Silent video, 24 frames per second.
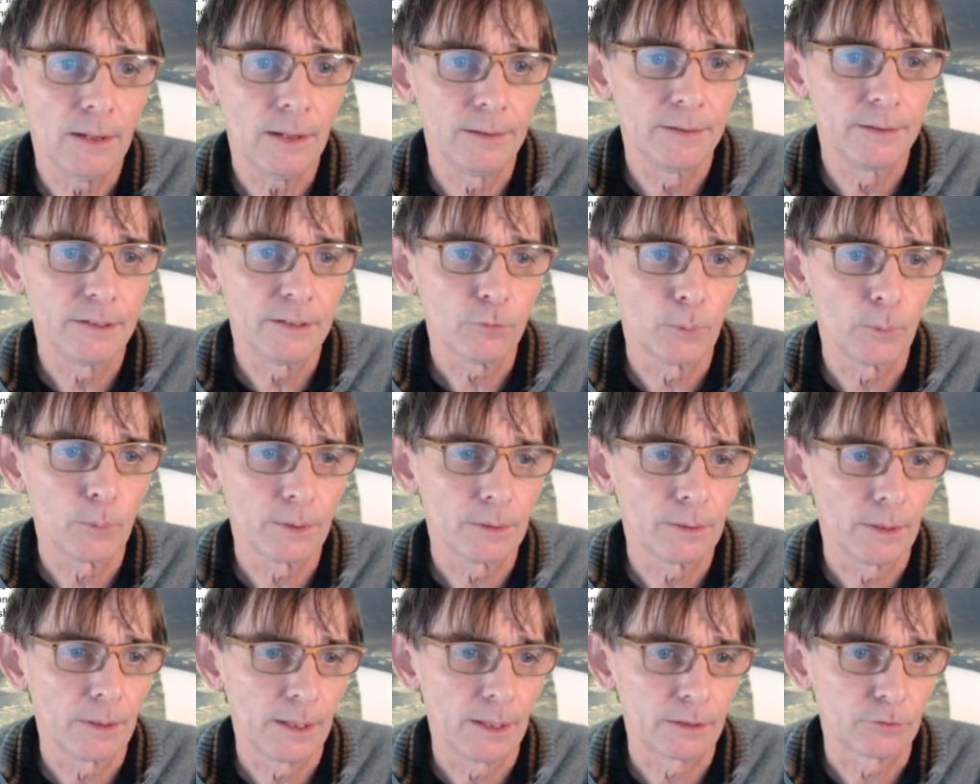And this
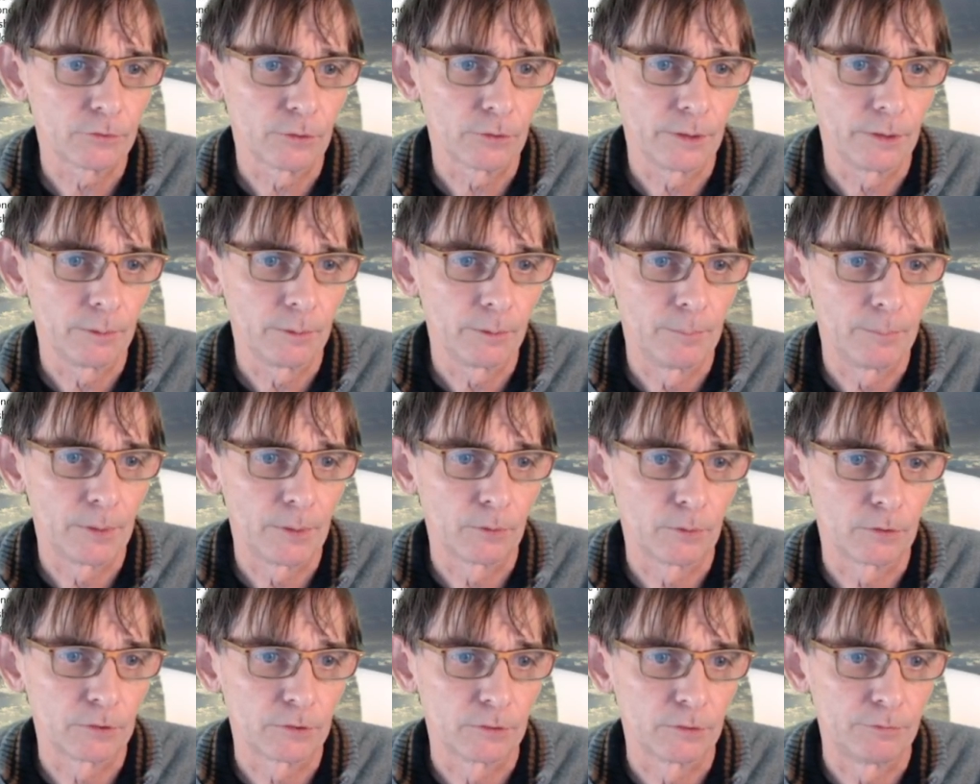one actually,
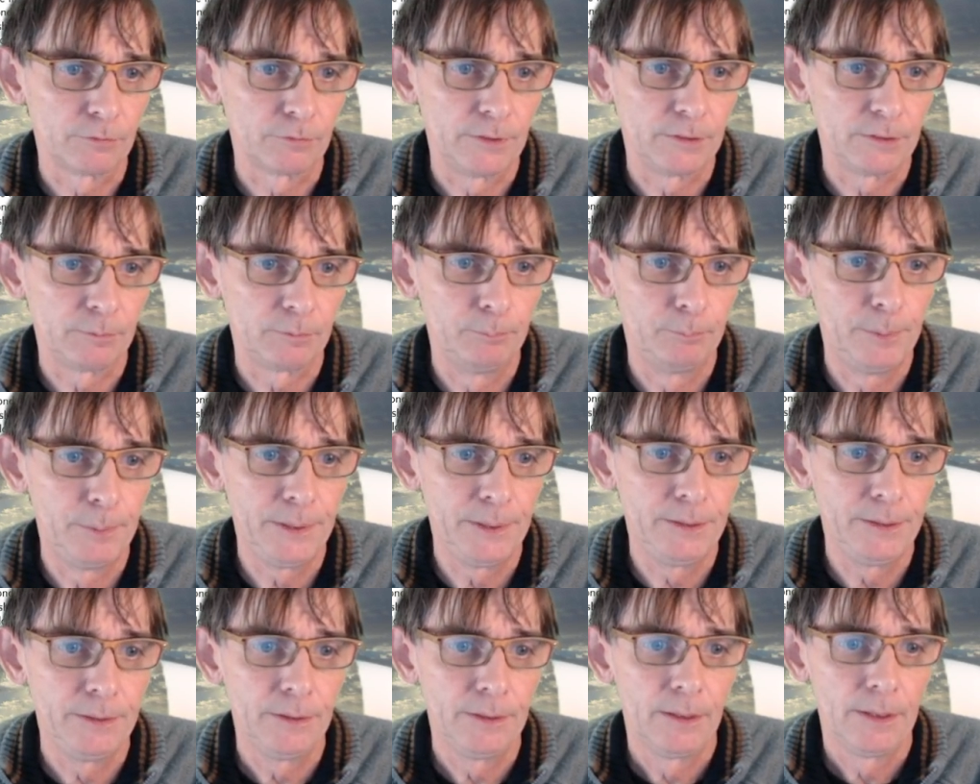because of this
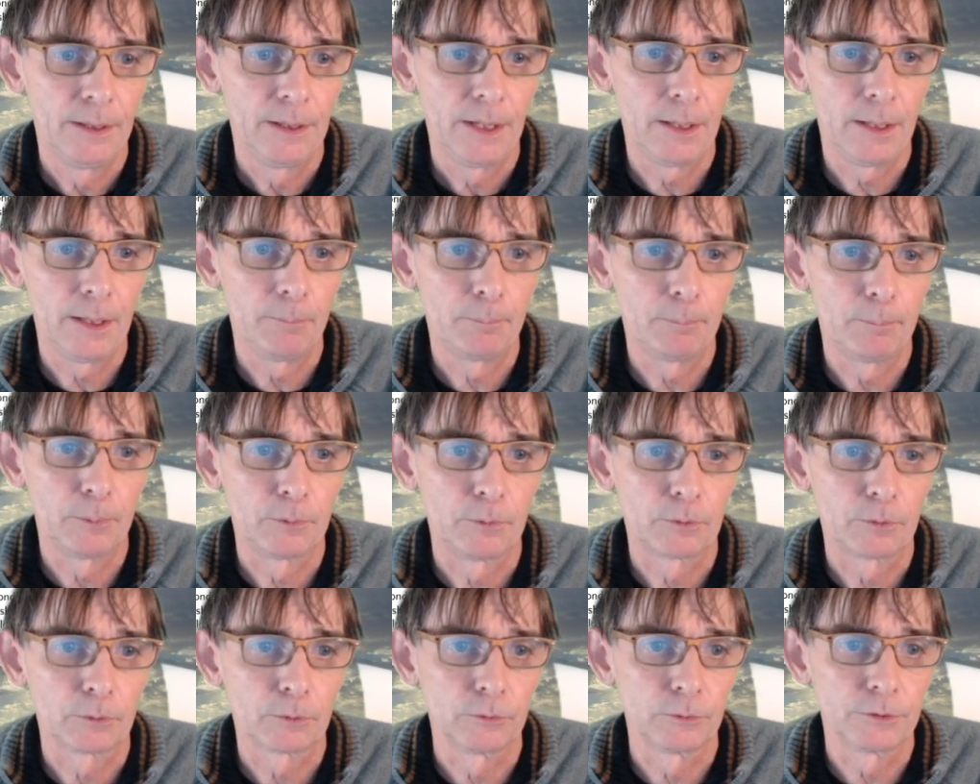B
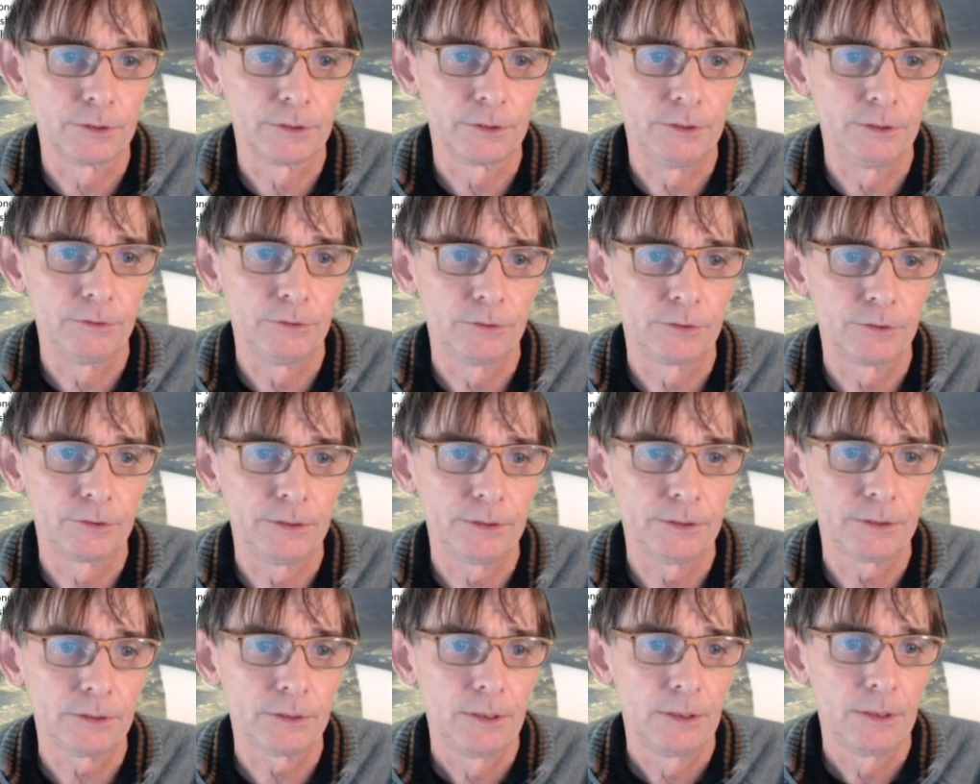input continues
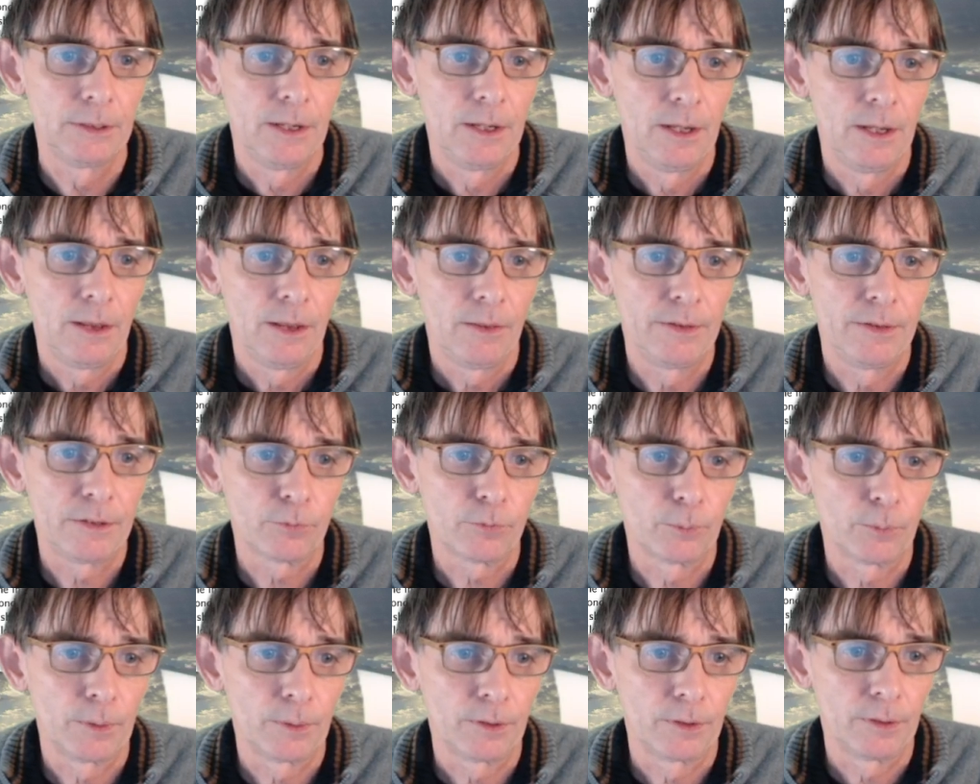here.
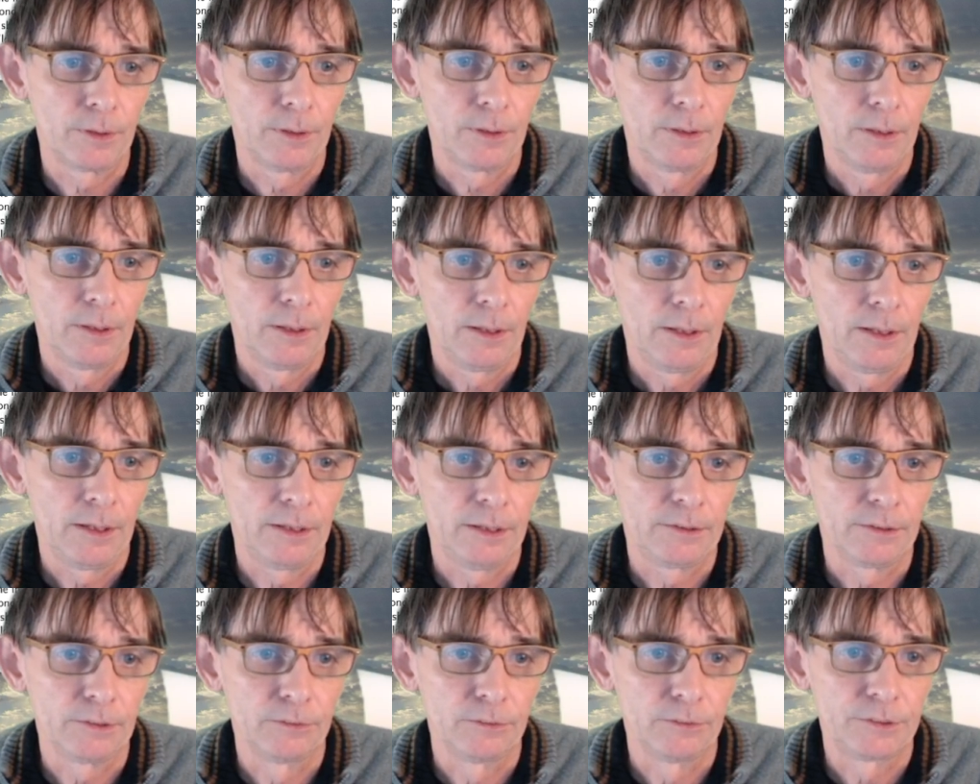This one
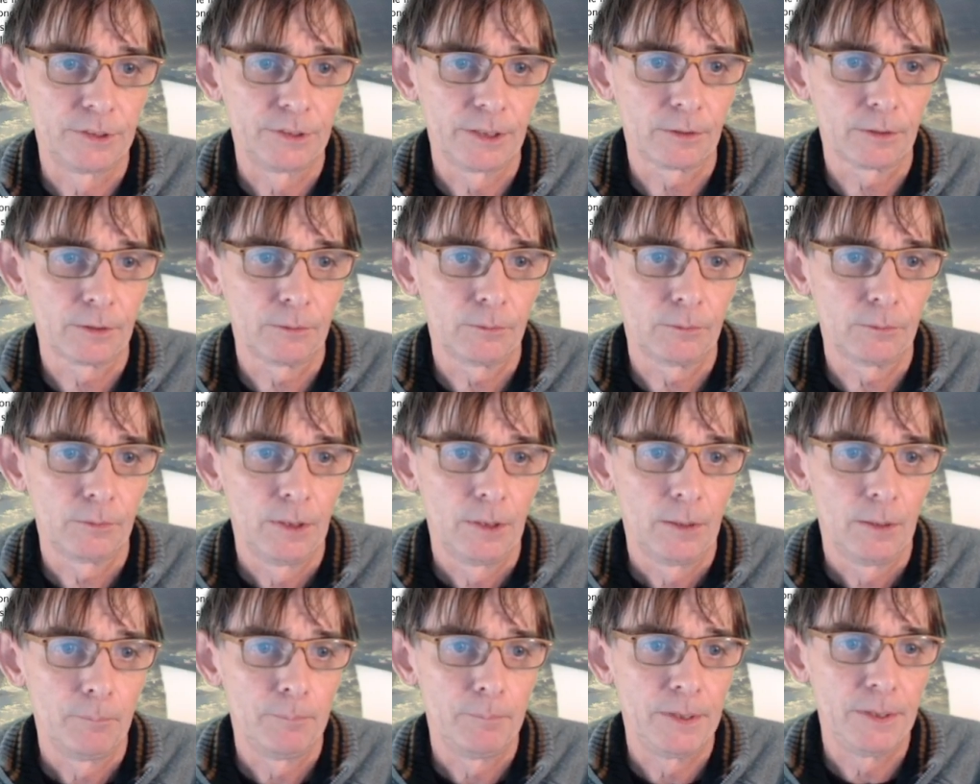is on 0,
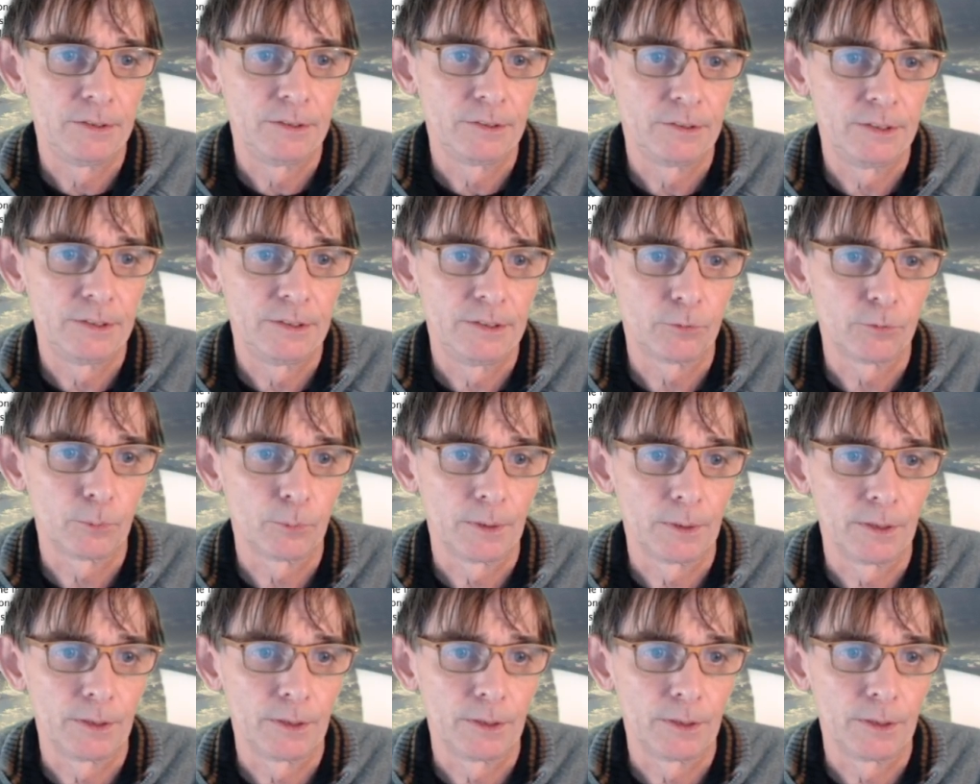means this